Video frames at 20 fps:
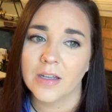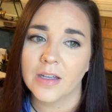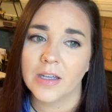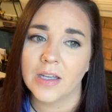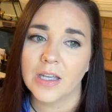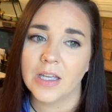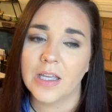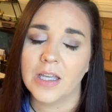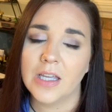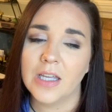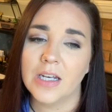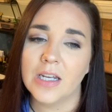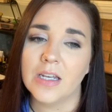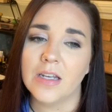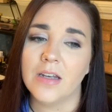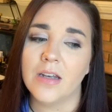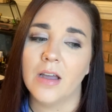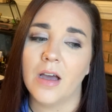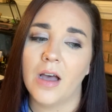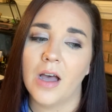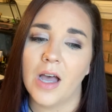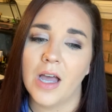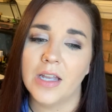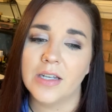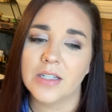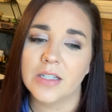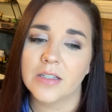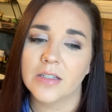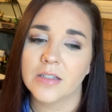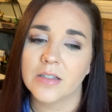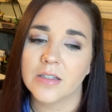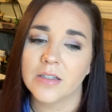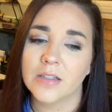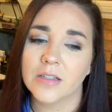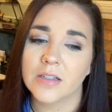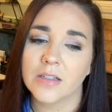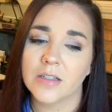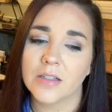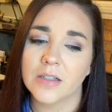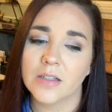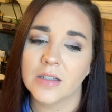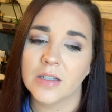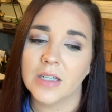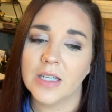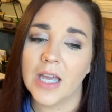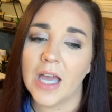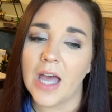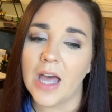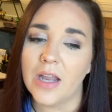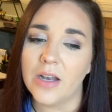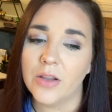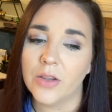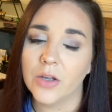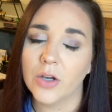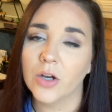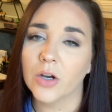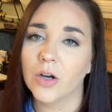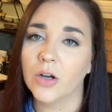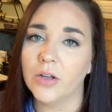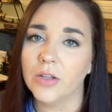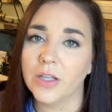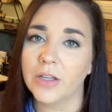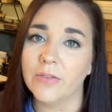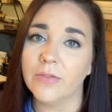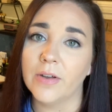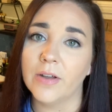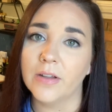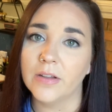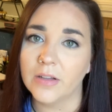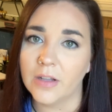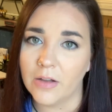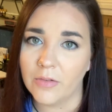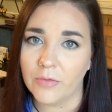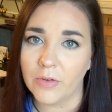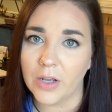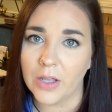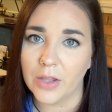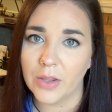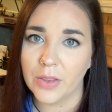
he did not get the girl he fell in love with